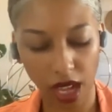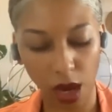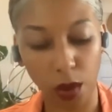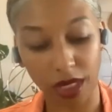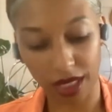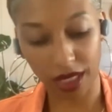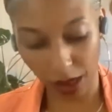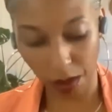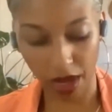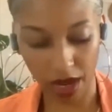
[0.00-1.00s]
I want to
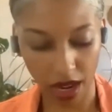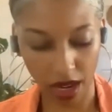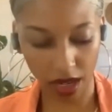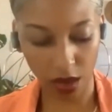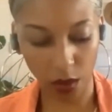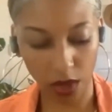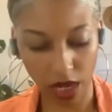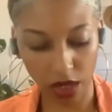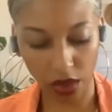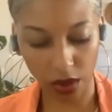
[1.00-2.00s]
sleep at night, and when
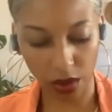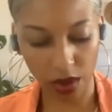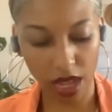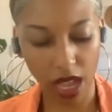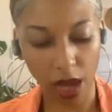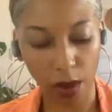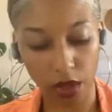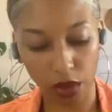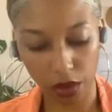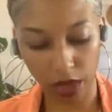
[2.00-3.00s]
I do, I
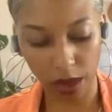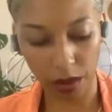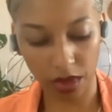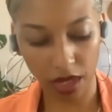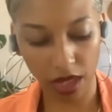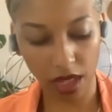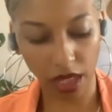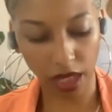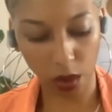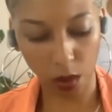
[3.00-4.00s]
want dreams
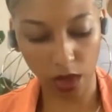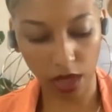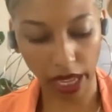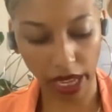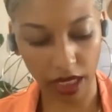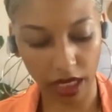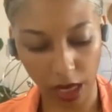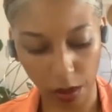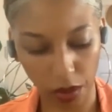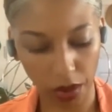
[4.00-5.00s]
like the one last
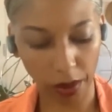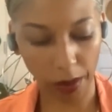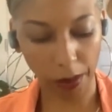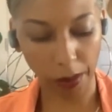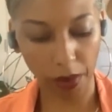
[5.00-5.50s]
April.